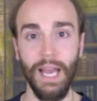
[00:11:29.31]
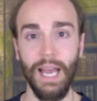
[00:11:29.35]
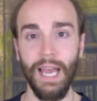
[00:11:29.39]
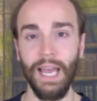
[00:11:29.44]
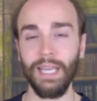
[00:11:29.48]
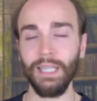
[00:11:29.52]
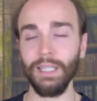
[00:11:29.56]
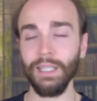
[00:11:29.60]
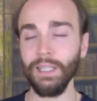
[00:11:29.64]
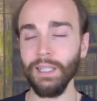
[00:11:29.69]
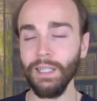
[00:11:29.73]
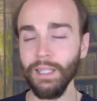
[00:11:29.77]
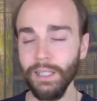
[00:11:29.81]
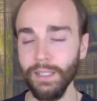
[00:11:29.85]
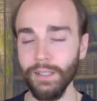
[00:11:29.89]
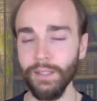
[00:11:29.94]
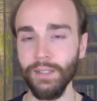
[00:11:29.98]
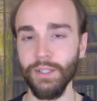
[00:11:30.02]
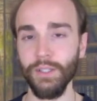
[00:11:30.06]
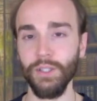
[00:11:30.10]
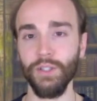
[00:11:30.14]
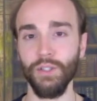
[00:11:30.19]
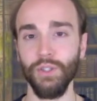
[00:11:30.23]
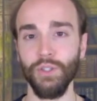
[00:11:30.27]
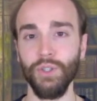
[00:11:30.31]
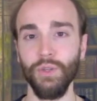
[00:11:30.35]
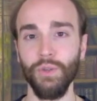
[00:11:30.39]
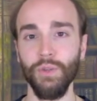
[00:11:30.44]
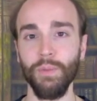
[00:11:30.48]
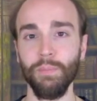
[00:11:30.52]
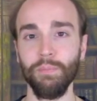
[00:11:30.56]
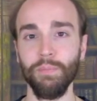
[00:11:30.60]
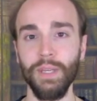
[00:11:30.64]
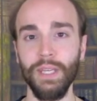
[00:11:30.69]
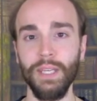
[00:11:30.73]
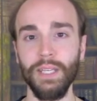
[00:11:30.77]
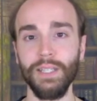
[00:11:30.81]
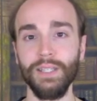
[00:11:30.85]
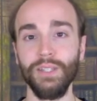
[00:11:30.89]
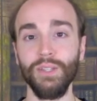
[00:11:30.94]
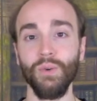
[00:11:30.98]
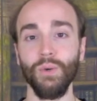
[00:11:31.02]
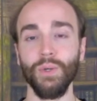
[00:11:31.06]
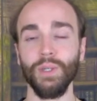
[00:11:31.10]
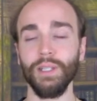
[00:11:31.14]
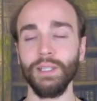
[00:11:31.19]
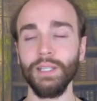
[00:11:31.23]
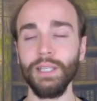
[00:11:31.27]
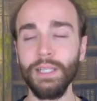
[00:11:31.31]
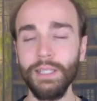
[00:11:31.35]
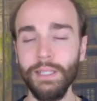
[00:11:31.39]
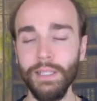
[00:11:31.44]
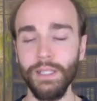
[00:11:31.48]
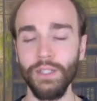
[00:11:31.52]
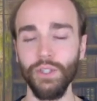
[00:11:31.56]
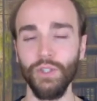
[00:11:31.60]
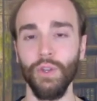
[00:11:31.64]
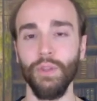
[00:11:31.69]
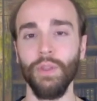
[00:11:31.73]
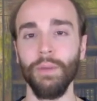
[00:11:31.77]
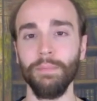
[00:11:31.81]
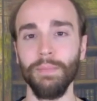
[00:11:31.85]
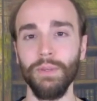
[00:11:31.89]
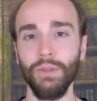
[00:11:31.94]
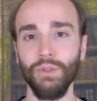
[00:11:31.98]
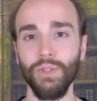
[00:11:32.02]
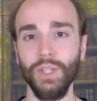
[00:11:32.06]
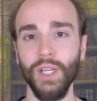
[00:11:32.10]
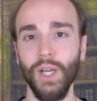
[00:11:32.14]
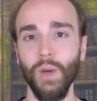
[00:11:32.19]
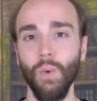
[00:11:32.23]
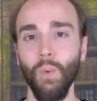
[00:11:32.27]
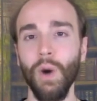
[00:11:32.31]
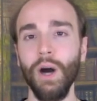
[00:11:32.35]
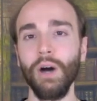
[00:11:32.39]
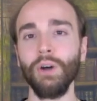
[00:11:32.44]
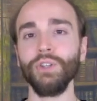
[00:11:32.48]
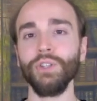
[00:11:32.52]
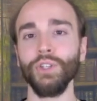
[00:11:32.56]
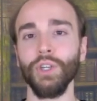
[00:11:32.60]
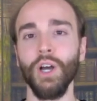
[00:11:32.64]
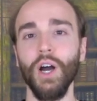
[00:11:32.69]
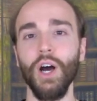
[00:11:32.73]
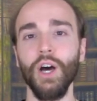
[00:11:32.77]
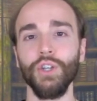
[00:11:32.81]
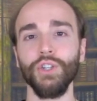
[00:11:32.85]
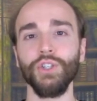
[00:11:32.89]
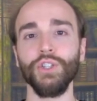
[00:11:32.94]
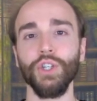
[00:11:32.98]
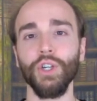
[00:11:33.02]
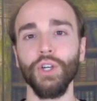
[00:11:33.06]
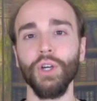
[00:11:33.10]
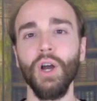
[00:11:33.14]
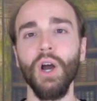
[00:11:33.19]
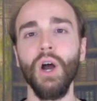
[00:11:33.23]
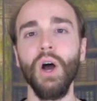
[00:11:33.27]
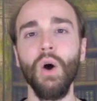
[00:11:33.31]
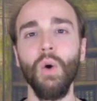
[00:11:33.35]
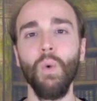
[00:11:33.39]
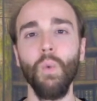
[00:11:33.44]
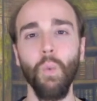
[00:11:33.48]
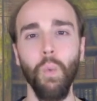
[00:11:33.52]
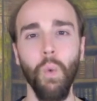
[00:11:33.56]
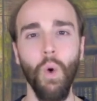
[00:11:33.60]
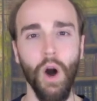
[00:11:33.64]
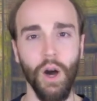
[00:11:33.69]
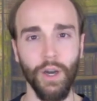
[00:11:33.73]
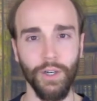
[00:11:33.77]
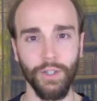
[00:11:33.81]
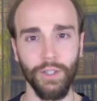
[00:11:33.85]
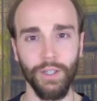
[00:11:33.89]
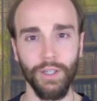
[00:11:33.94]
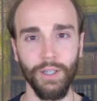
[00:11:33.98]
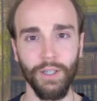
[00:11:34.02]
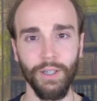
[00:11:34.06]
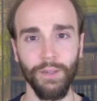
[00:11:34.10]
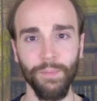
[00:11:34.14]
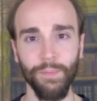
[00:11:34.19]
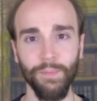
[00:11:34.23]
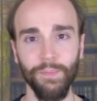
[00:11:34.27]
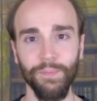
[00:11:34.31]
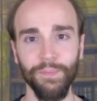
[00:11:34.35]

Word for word: and listen to the beats or listen to the music while you're underwater.